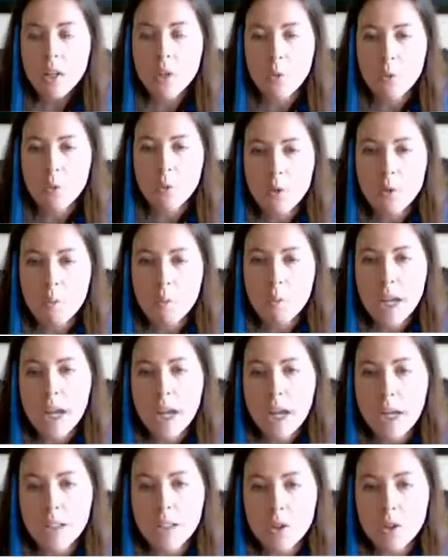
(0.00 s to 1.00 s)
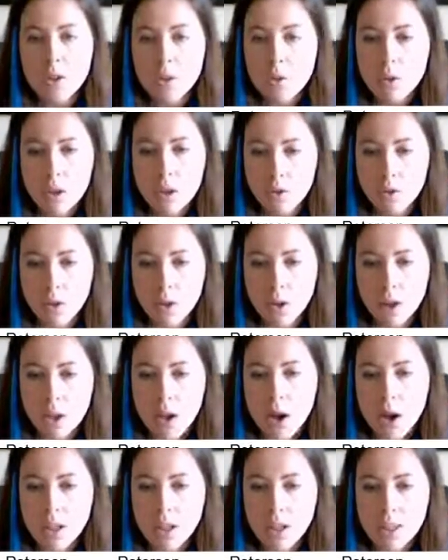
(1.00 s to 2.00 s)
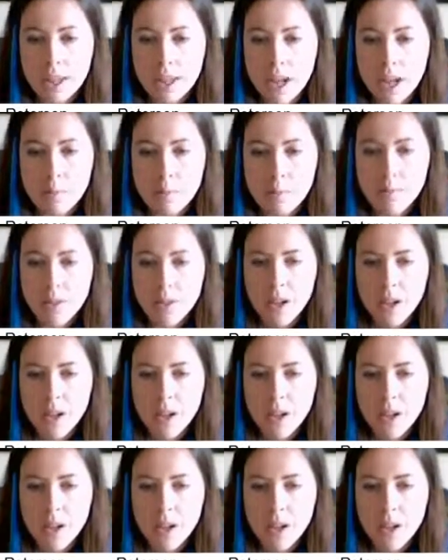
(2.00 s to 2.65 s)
So it was in my head to do this for a long time,